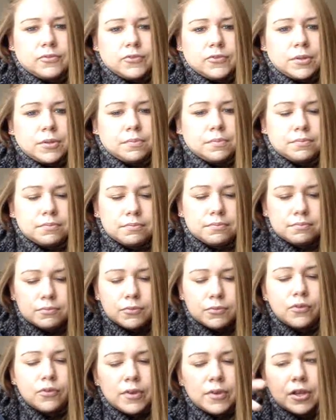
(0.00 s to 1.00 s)
from
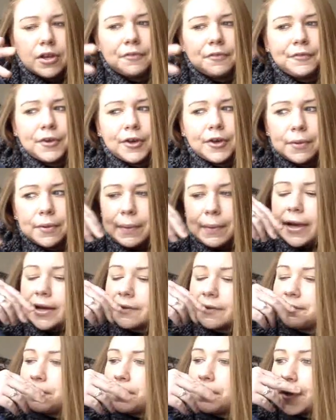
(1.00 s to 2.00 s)
moving your foot
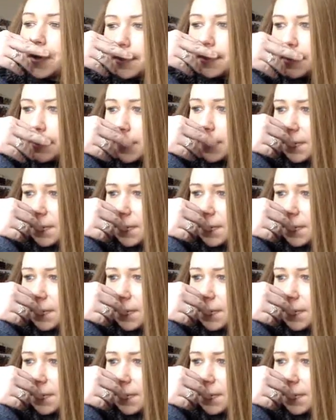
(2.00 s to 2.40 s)
back and forth.